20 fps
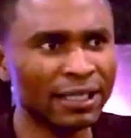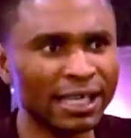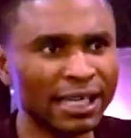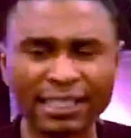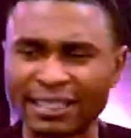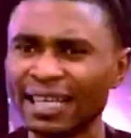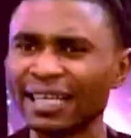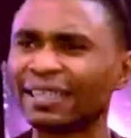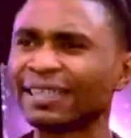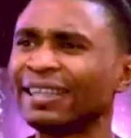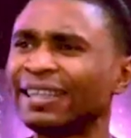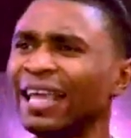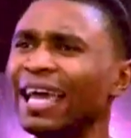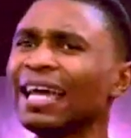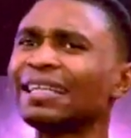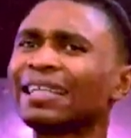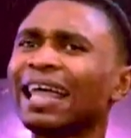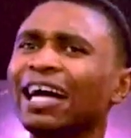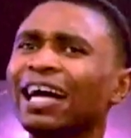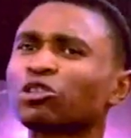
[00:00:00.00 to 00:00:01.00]
He said,
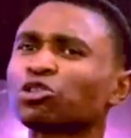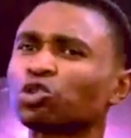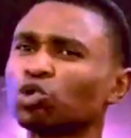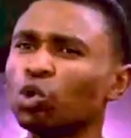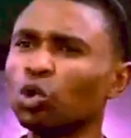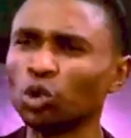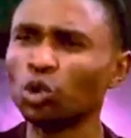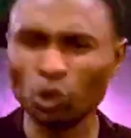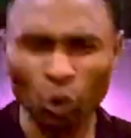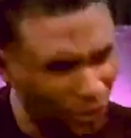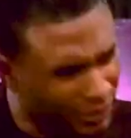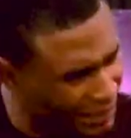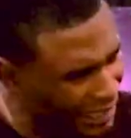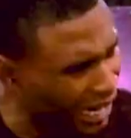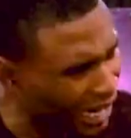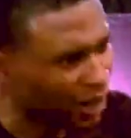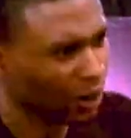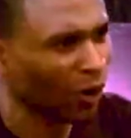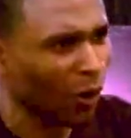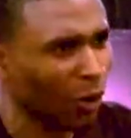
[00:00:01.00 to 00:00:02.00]
they that do know
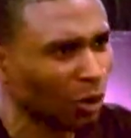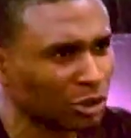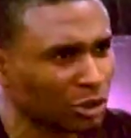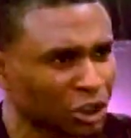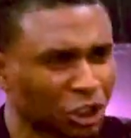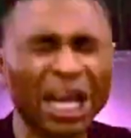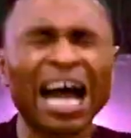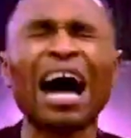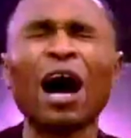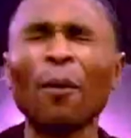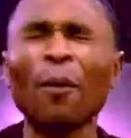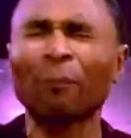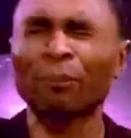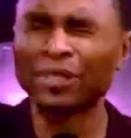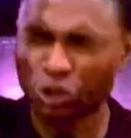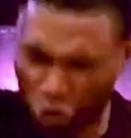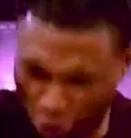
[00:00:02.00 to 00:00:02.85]
their God shall be